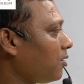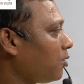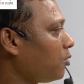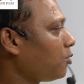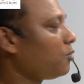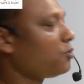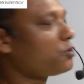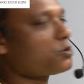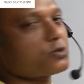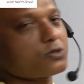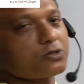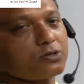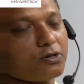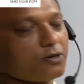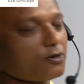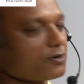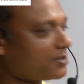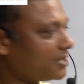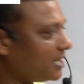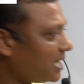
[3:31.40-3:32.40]
course
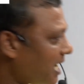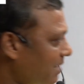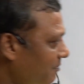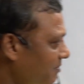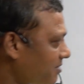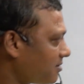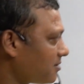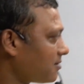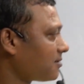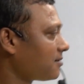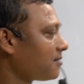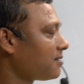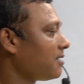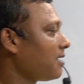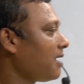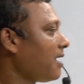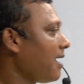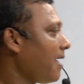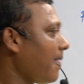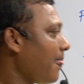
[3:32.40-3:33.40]
syllabus
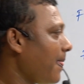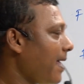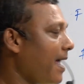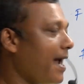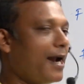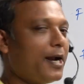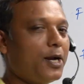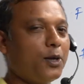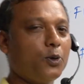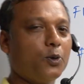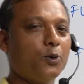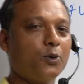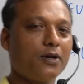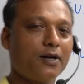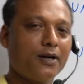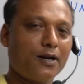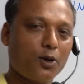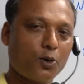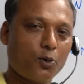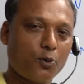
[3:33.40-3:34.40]
and your
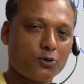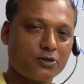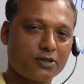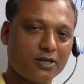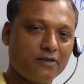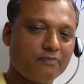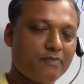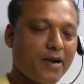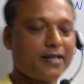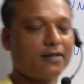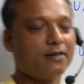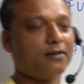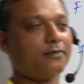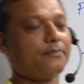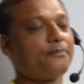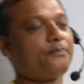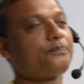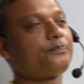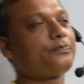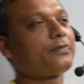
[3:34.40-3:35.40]
question pattern.
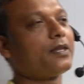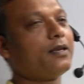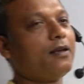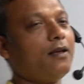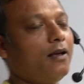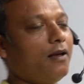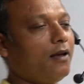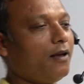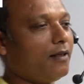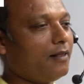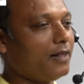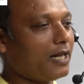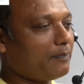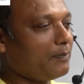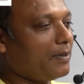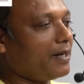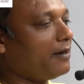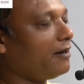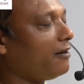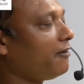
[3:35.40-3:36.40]
Let
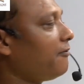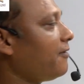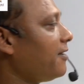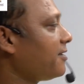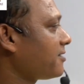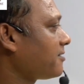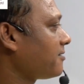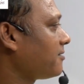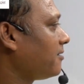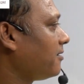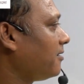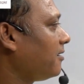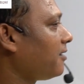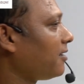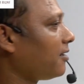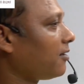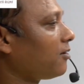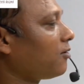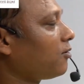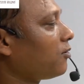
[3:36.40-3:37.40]
me first
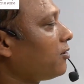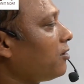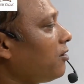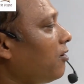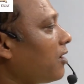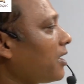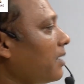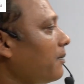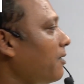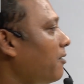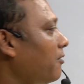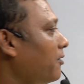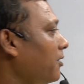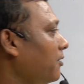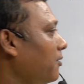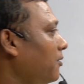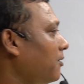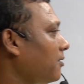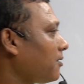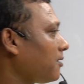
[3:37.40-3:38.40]
talk about
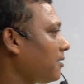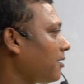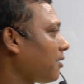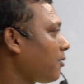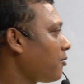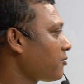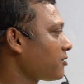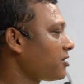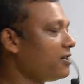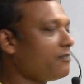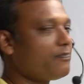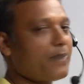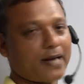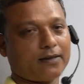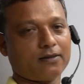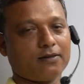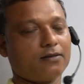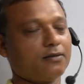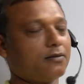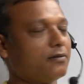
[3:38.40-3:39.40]
your question
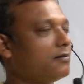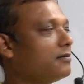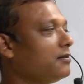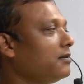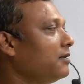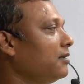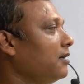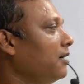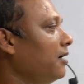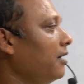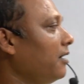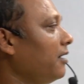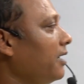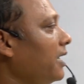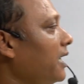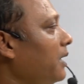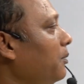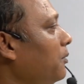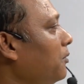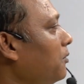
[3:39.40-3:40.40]
pattern.
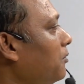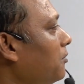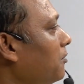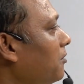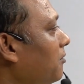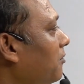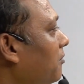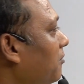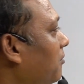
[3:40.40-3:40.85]
If you,